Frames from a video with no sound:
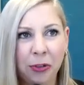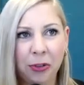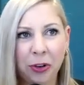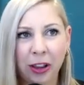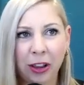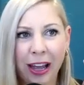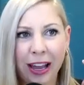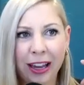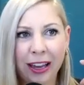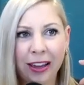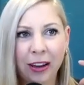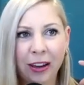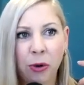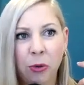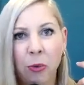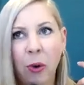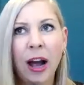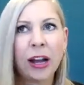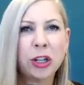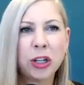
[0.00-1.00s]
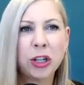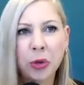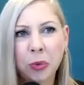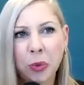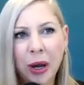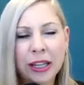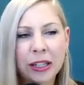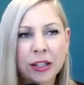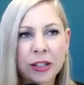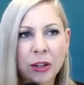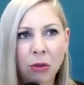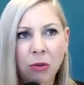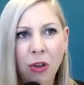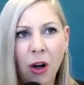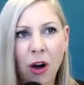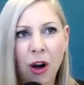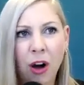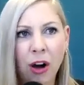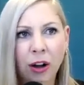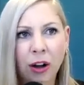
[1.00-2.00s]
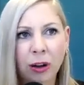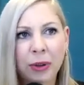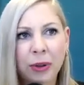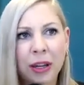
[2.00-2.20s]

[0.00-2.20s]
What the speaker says: for like, why'd you wait so long?